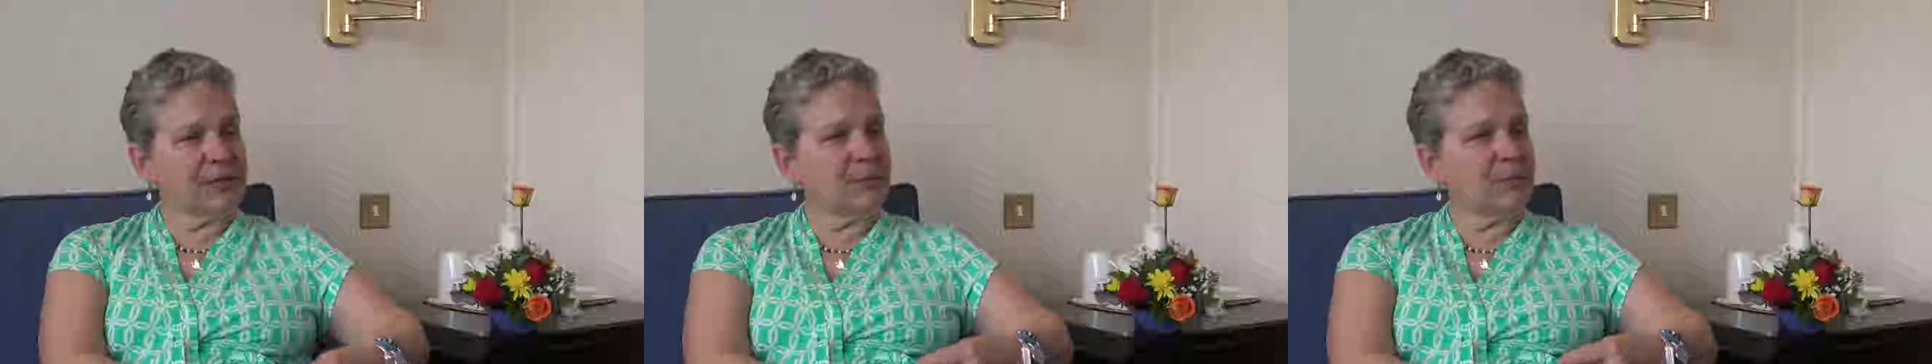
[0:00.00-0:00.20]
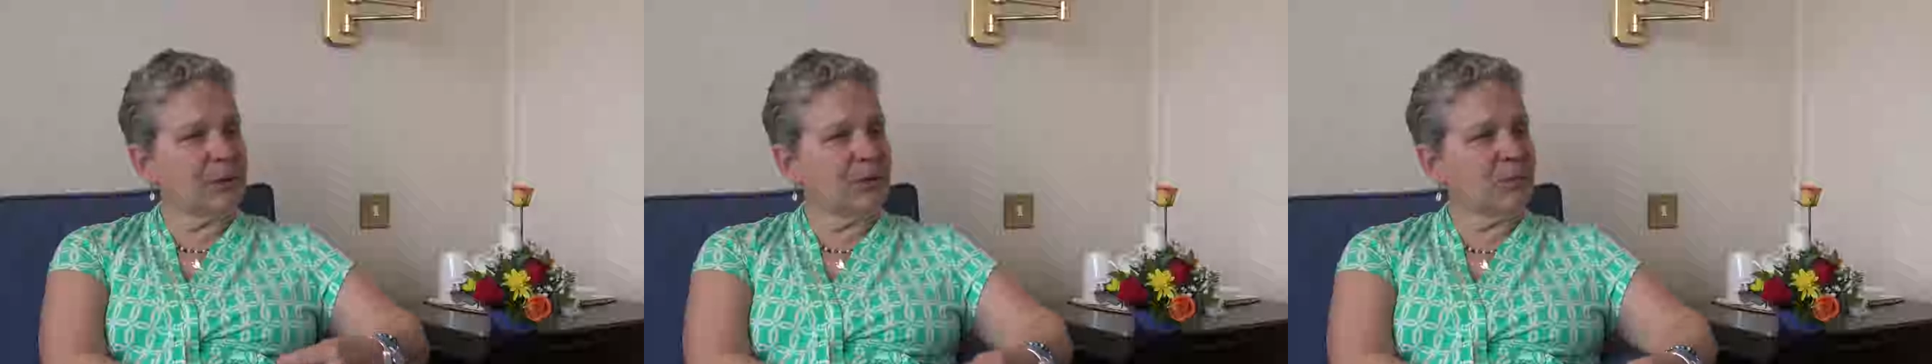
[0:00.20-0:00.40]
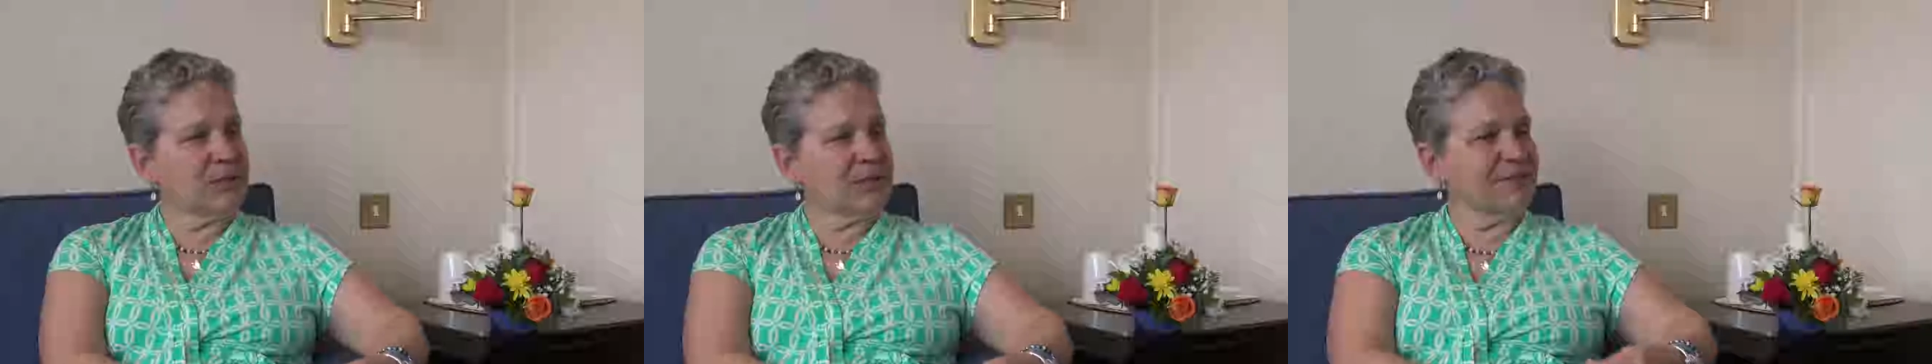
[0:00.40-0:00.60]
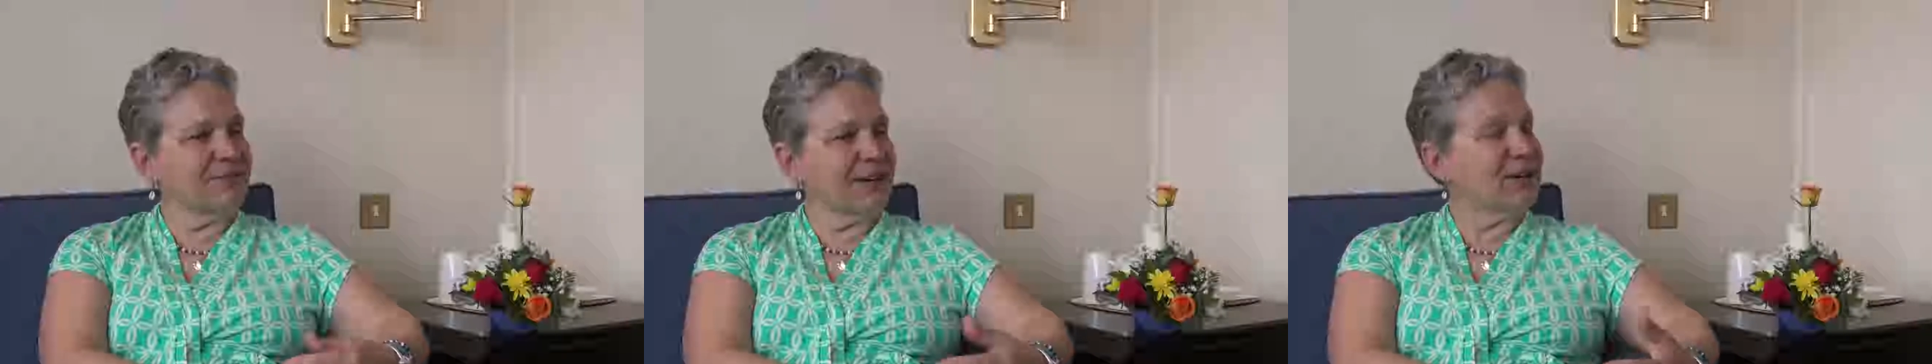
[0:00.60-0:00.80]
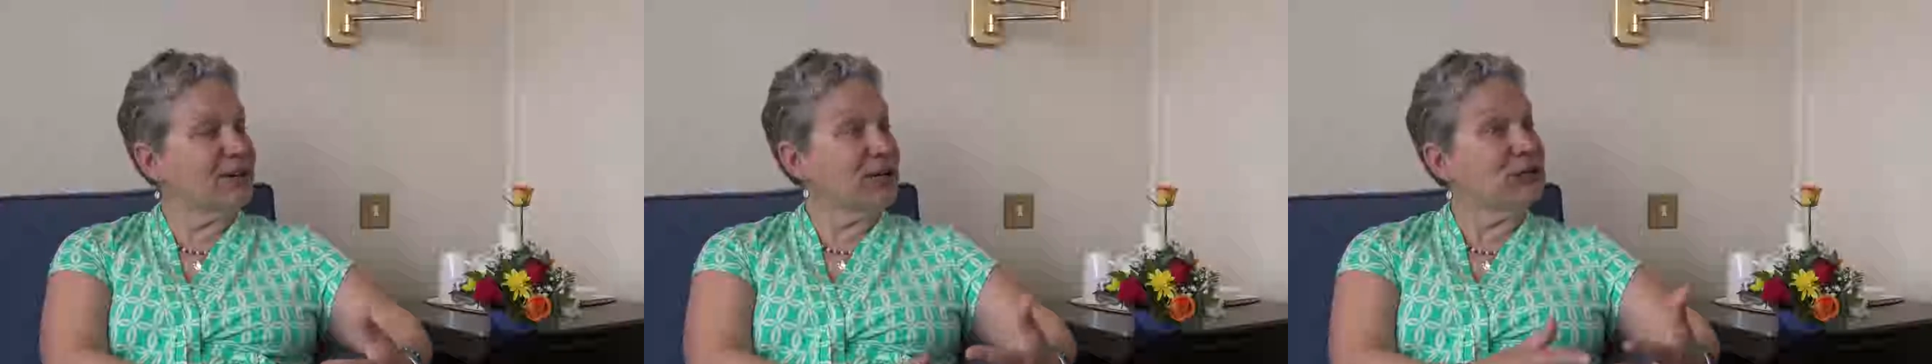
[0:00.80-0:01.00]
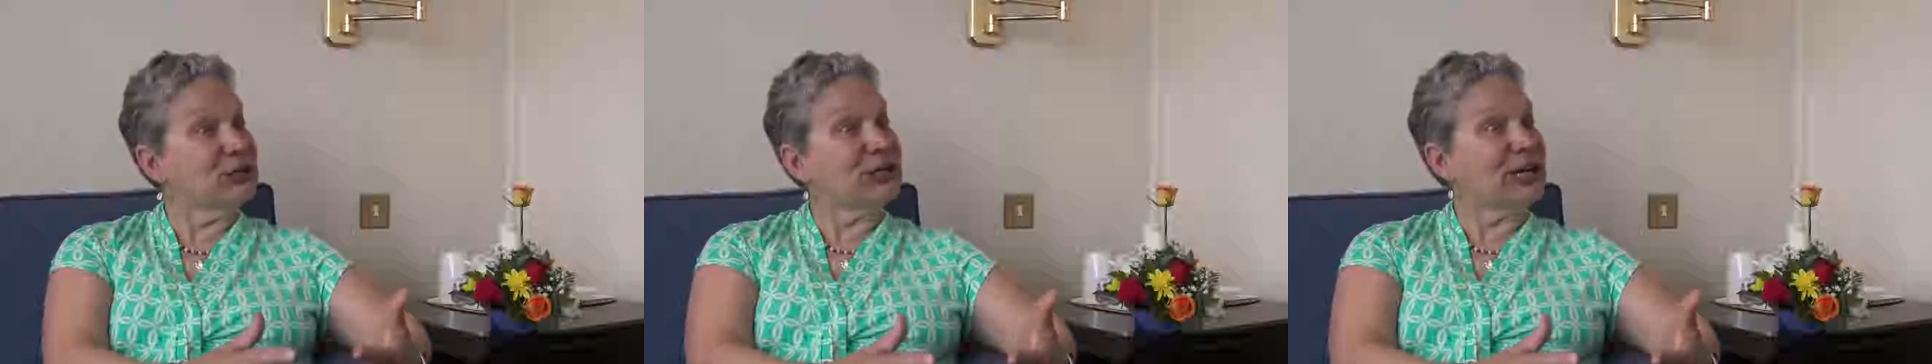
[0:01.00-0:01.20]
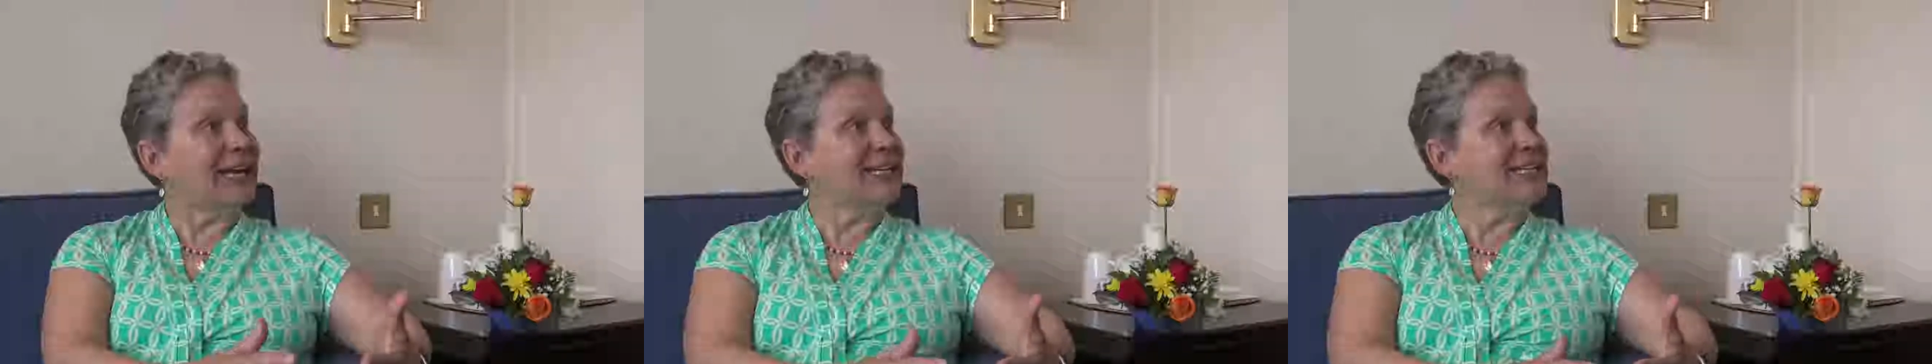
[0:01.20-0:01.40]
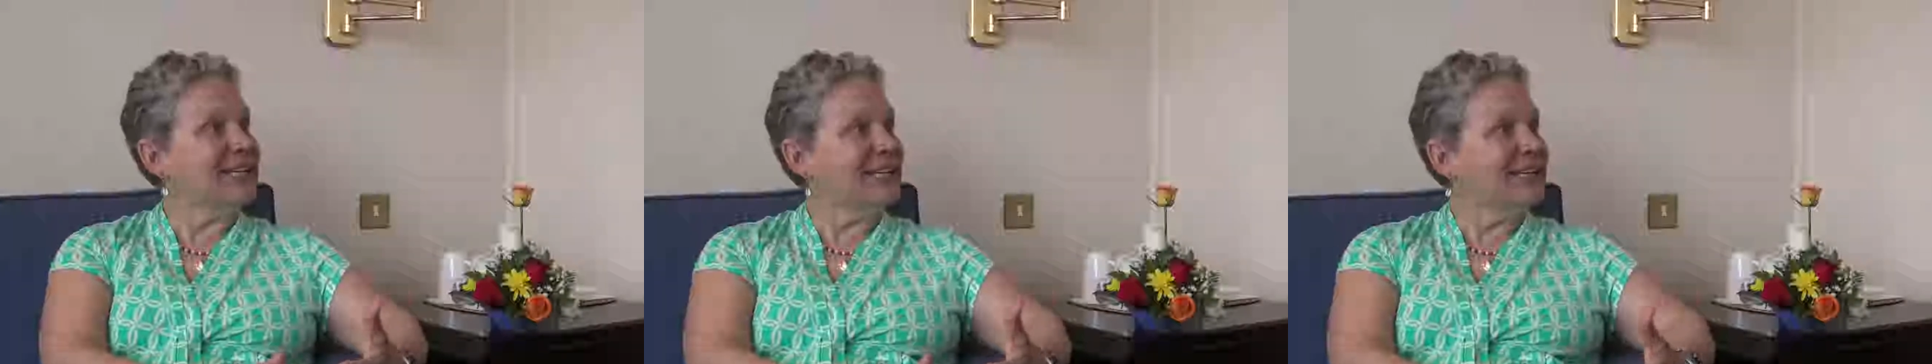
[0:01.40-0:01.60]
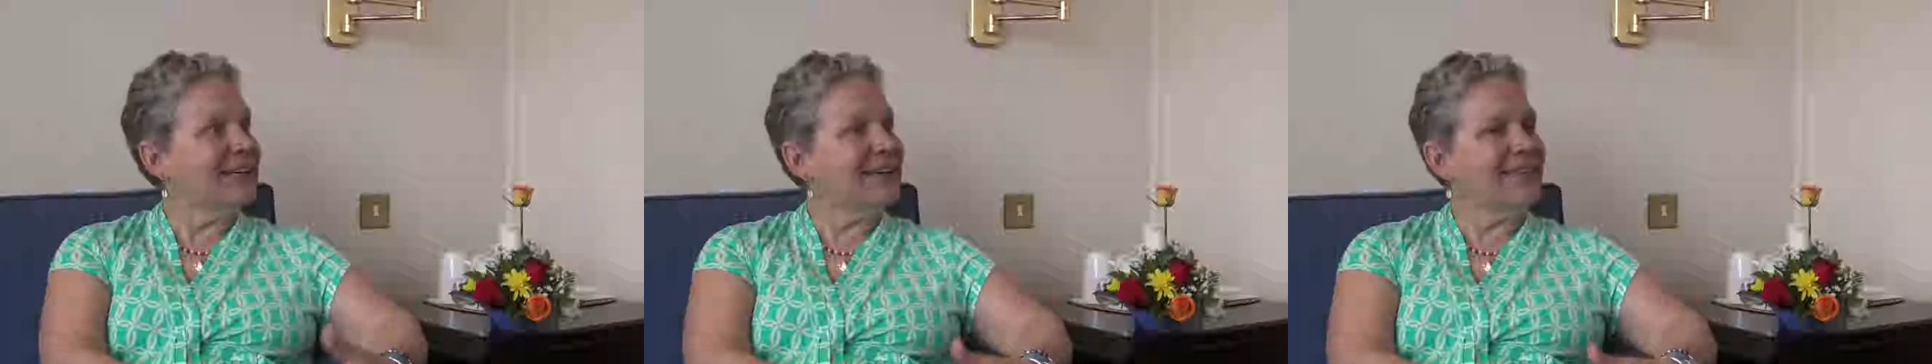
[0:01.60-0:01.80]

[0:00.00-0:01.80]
it was a very good idea,